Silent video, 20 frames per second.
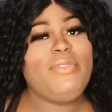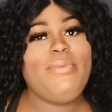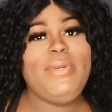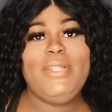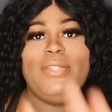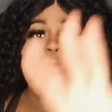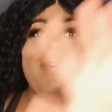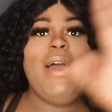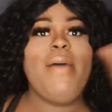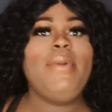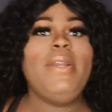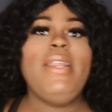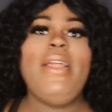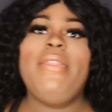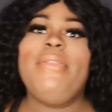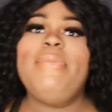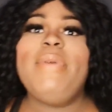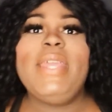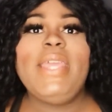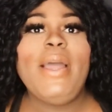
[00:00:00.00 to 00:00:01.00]
another video,
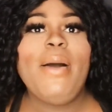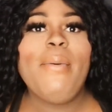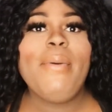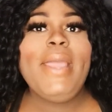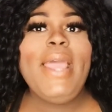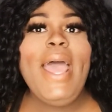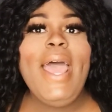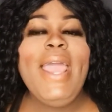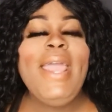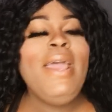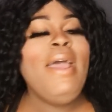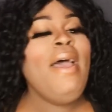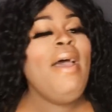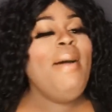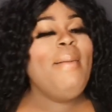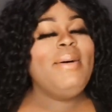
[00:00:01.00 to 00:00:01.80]
okay? But definitely let me